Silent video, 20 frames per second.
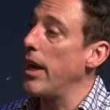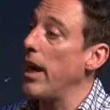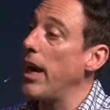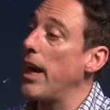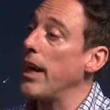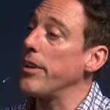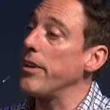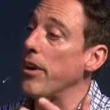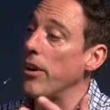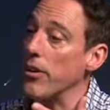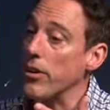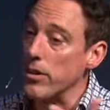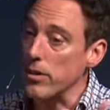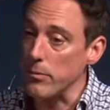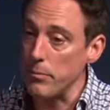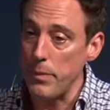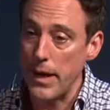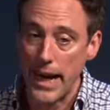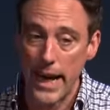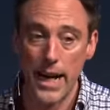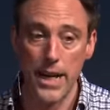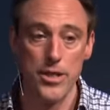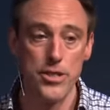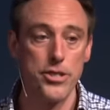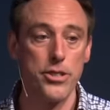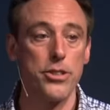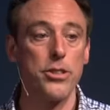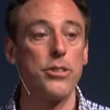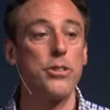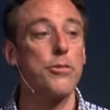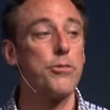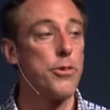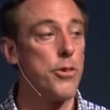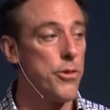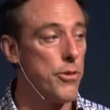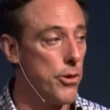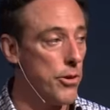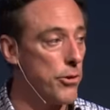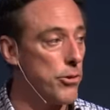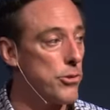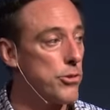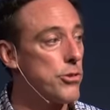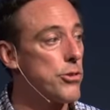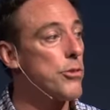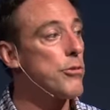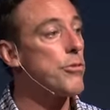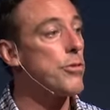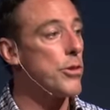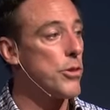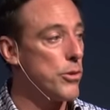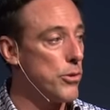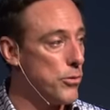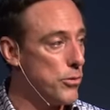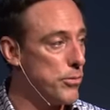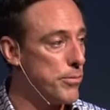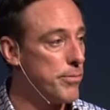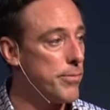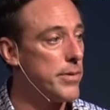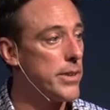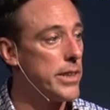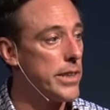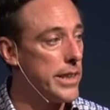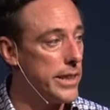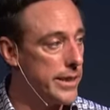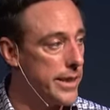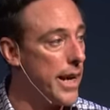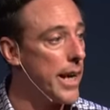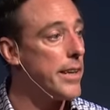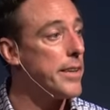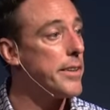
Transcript: and our compassion for those for whom he died.